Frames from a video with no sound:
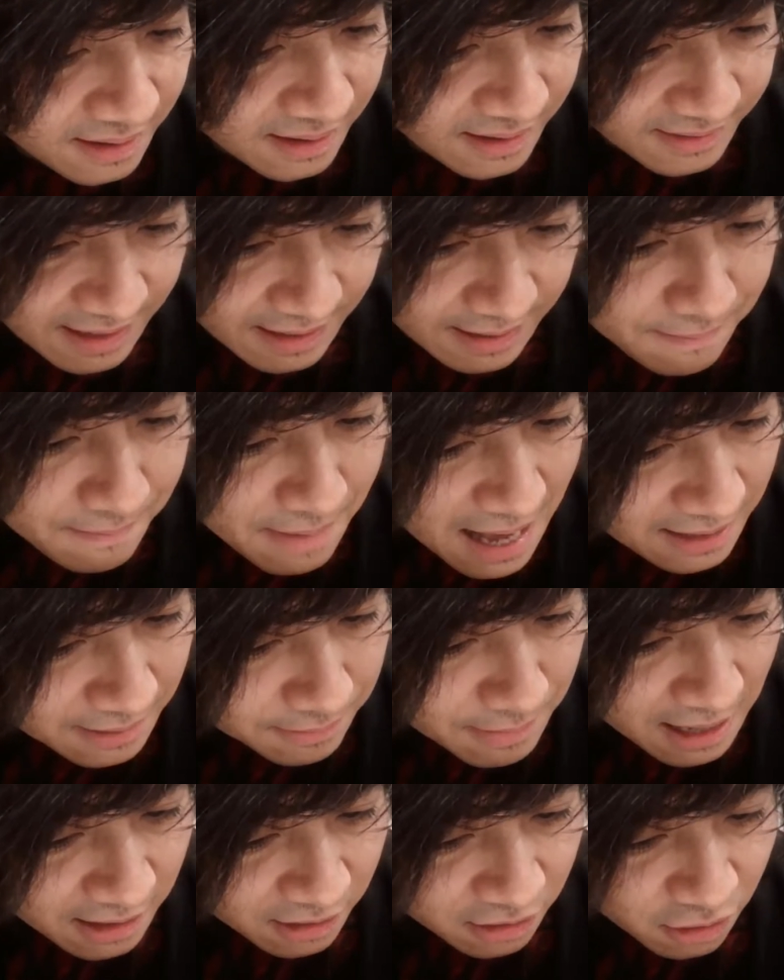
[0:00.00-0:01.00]
It's like a
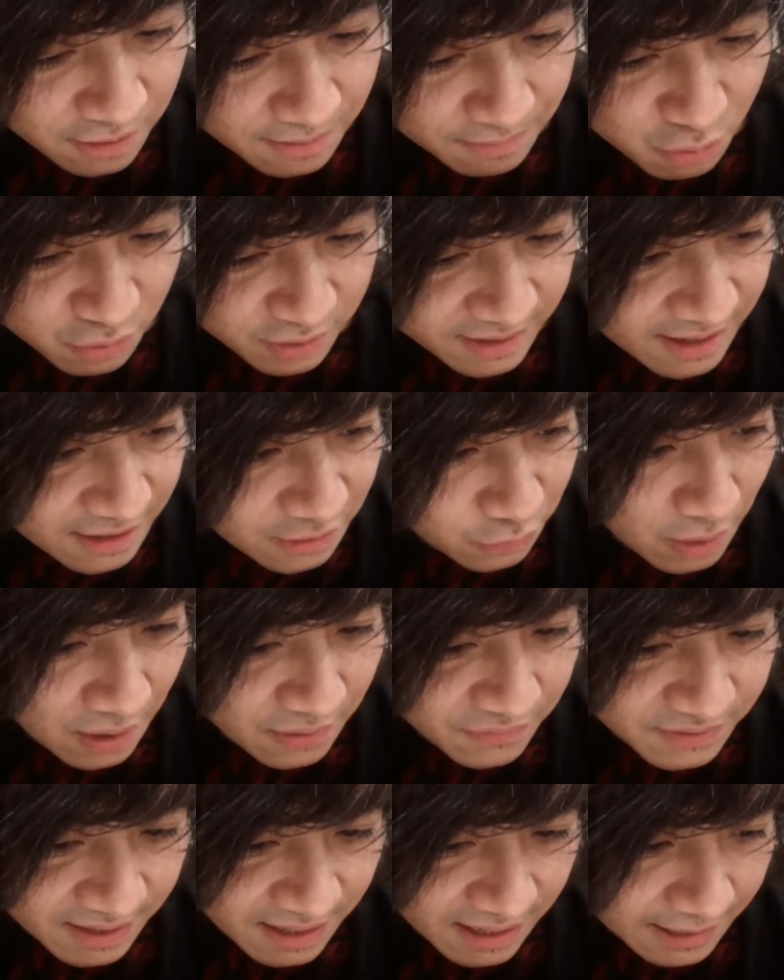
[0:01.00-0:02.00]
mathematically precise way of
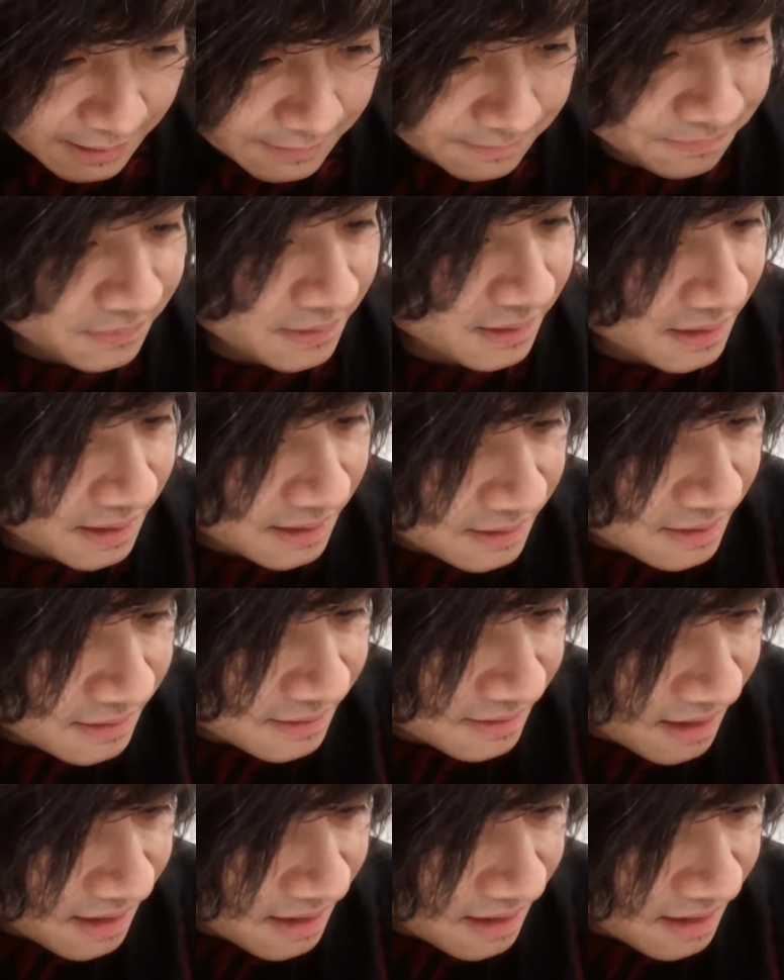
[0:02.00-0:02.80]
saying, this is